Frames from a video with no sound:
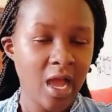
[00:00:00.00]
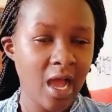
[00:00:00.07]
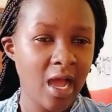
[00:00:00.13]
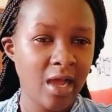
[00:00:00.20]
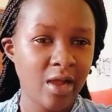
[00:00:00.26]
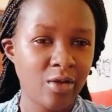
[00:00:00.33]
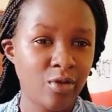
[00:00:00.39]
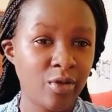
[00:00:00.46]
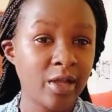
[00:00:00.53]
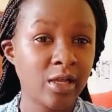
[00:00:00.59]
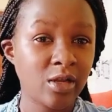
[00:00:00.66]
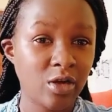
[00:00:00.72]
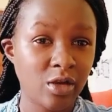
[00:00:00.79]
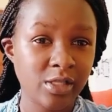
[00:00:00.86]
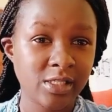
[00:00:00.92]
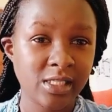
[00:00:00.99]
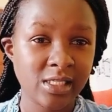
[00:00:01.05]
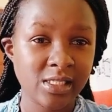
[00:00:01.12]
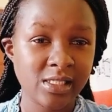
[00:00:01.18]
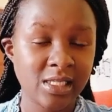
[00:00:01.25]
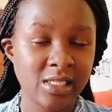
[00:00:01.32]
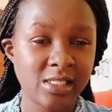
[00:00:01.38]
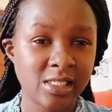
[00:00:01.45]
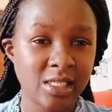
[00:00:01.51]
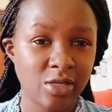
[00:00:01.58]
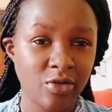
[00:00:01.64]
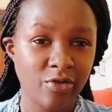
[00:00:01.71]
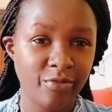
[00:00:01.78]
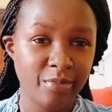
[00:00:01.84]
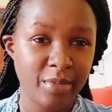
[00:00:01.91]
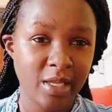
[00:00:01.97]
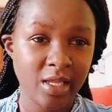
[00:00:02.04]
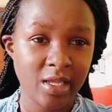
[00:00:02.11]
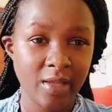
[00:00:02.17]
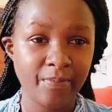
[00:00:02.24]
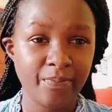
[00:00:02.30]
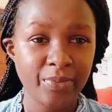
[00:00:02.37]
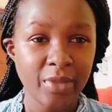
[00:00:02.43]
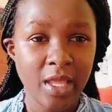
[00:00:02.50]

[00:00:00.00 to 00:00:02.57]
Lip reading: going losses instead of making